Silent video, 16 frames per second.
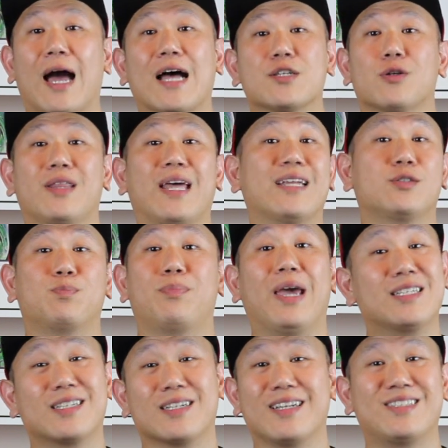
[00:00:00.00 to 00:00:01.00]
So that
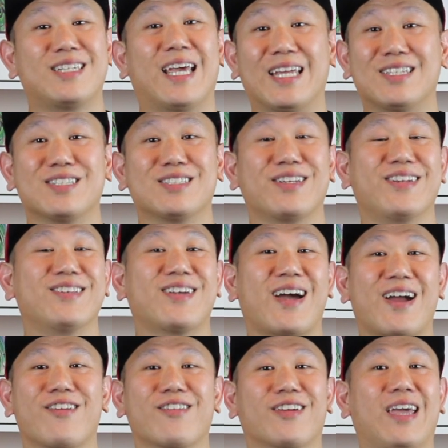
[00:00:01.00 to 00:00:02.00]
basically changes the
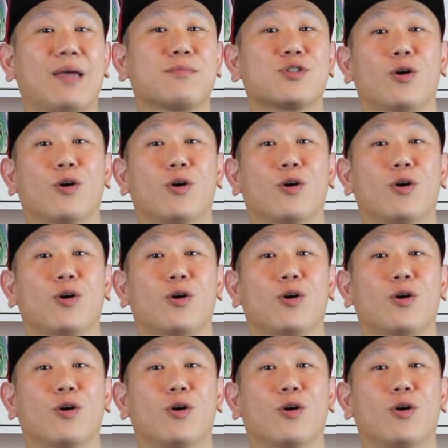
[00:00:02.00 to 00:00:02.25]
entire game.